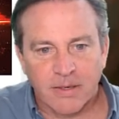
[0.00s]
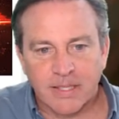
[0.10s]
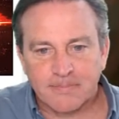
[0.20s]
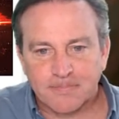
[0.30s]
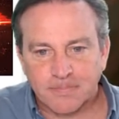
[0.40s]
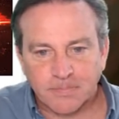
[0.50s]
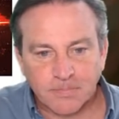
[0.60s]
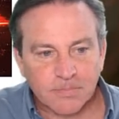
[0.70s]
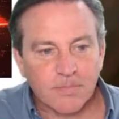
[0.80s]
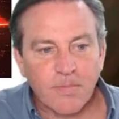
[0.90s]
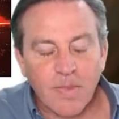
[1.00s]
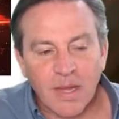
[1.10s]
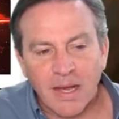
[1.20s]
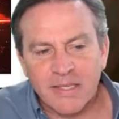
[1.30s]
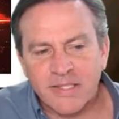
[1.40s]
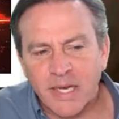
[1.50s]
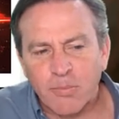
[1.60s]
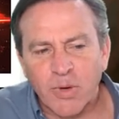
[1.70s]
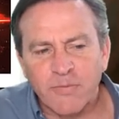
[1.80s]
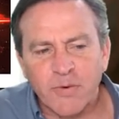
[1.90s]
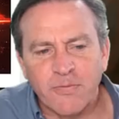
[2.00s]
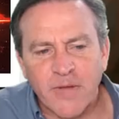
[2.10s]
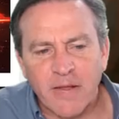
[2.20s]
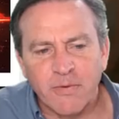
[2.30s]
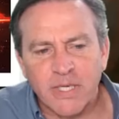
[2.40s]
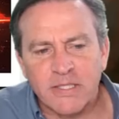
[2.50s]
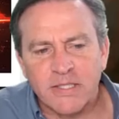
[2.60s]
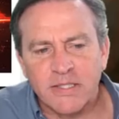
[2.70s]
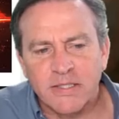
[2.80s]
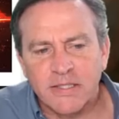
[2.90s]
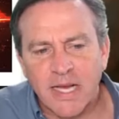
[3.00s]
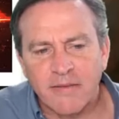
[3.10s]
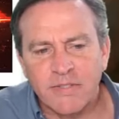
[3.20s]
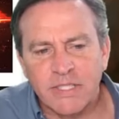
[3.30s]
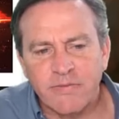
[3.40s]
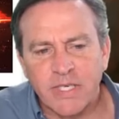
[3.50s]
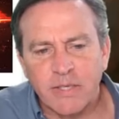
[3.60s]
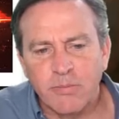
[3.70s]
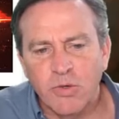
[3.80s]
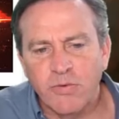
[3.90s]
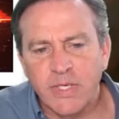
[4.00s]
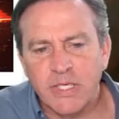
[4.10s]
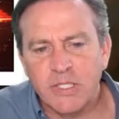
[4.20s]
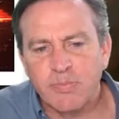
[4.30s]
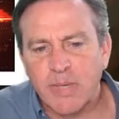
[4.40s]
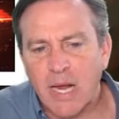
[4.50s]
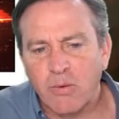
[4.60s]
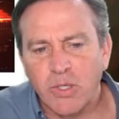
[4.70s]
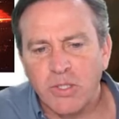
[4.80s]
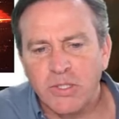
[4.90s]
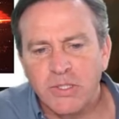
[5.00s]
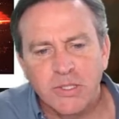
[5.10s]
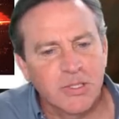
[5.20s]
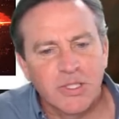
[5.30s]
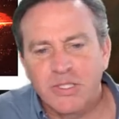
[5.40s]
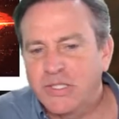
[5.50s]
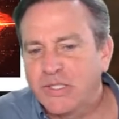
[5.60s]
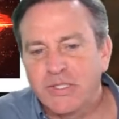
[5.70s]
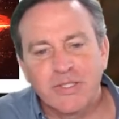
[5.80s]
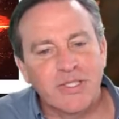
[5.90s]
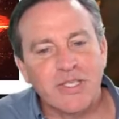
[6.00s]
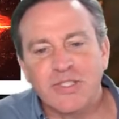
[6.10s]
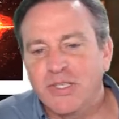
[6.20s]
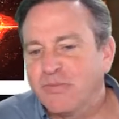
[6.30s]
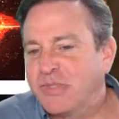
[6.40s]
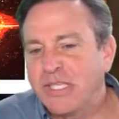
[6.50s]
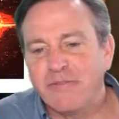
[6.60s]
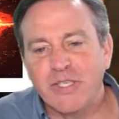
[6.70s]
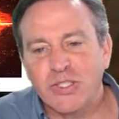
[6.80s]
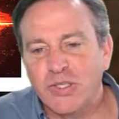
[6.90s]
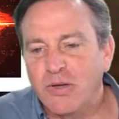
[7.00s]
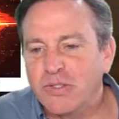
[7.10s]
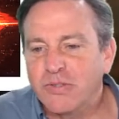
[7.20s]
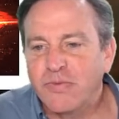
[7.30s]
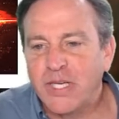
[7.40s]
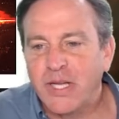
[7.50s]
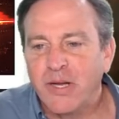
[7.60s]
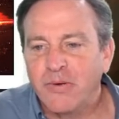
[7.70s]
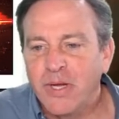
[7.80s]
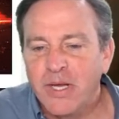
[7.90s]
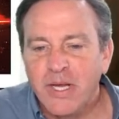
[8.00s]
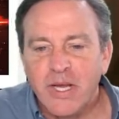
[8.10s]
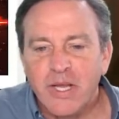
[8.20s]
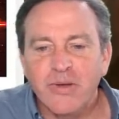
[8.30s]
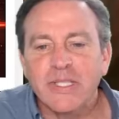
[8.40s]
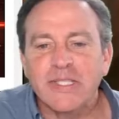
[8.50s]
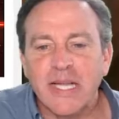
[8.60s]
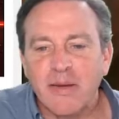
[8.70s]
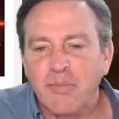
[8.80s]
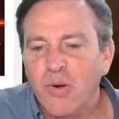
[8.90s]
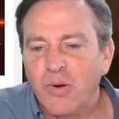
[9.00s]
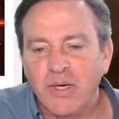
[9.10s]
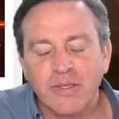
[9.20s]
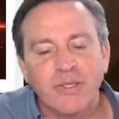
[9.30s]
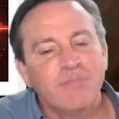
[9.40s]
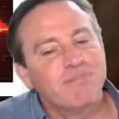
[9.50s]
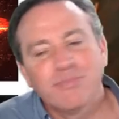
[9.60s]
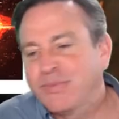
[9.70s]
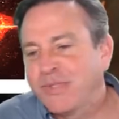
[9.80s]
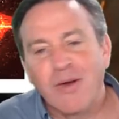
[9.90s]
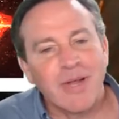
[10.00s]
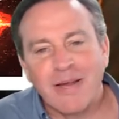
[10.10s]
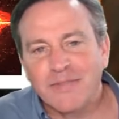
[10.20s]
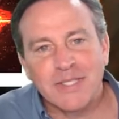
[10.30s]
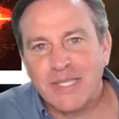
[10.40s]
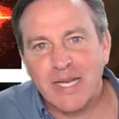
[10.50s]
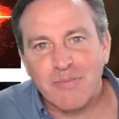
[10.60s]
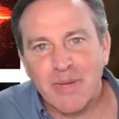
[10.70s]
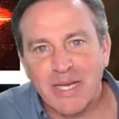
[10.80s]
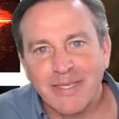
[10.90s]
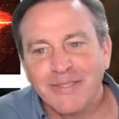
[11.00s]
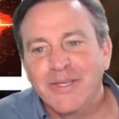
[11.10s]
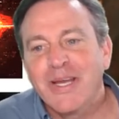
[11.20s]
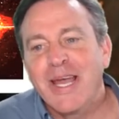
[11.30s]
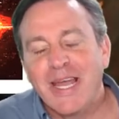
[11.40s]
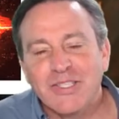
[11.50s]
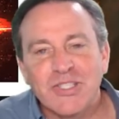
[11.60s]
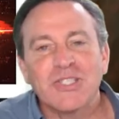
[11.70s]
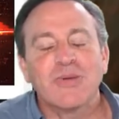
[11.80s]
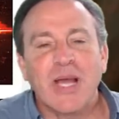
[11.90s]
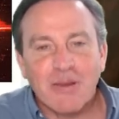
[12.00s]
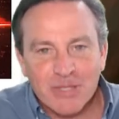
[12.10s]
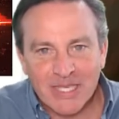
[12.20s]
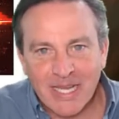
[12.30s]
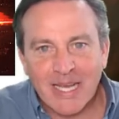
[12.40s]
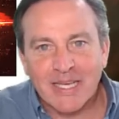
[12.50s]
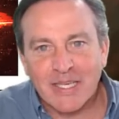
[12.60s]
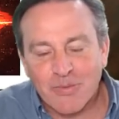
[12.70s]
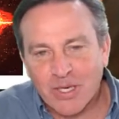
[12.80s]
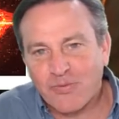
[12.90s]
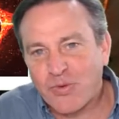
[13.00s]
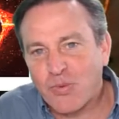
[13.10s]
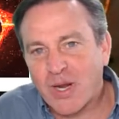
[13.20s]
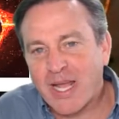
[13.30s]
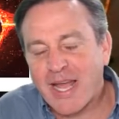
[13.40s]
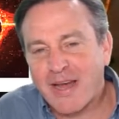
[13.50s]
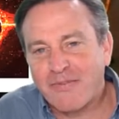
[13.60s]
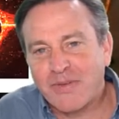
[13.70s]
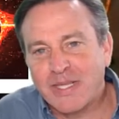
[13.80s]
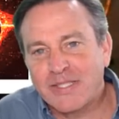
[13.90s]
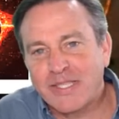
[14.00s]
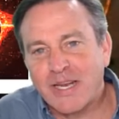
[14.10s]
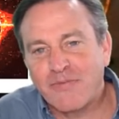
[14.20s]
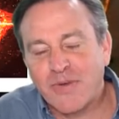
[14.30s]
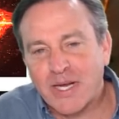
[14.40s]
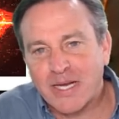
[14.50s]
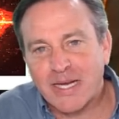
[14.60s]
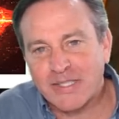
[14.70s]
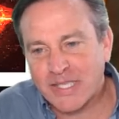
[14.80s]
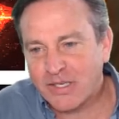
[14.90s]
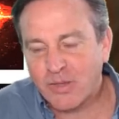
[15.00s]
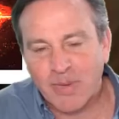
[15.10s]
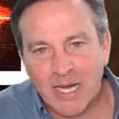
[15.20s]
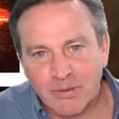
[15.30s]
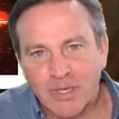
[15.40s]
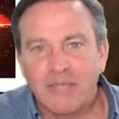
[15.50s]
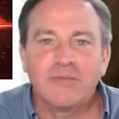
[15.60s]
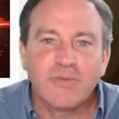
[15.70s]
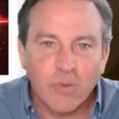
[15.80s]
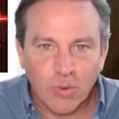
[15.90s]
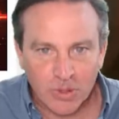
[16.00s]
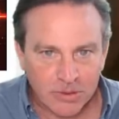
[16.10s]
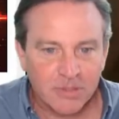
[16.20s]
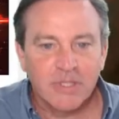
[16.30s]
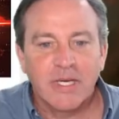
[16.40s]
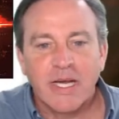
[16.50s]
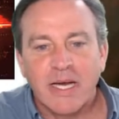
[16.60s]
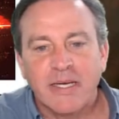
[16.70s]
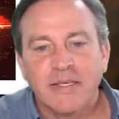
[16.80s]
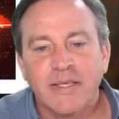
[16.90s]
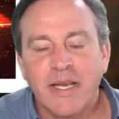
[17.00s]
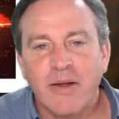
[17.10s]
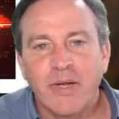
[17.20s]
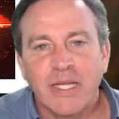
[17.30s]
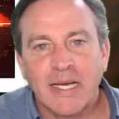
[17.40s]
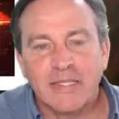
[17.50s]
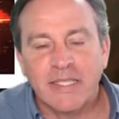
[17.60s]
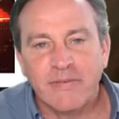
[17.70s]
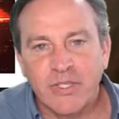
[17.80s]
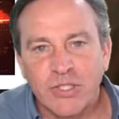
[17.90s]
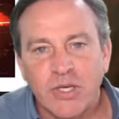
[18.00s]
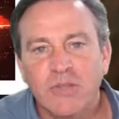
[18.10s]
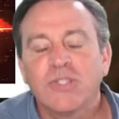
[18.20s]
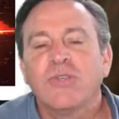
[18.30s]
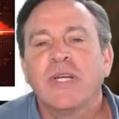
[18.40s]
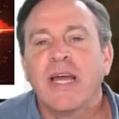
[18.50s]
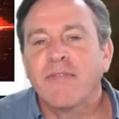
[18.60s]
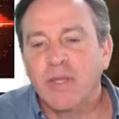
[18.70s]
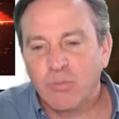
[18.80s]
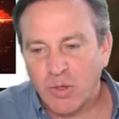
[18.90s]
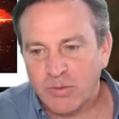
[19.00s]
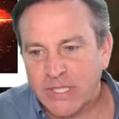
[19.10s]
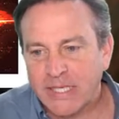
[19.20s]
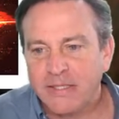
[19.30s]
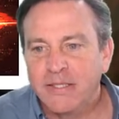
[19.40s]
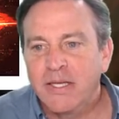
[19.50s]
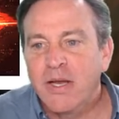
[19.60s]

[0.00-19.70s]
Alright. I set up one for favorites, live TV, movies, power, system, TV shows, and video. You could set up more. You don't have to set up any. It just comes in handy when if you want to have, instead of a single background for an area like TV shows, you could have them rotate.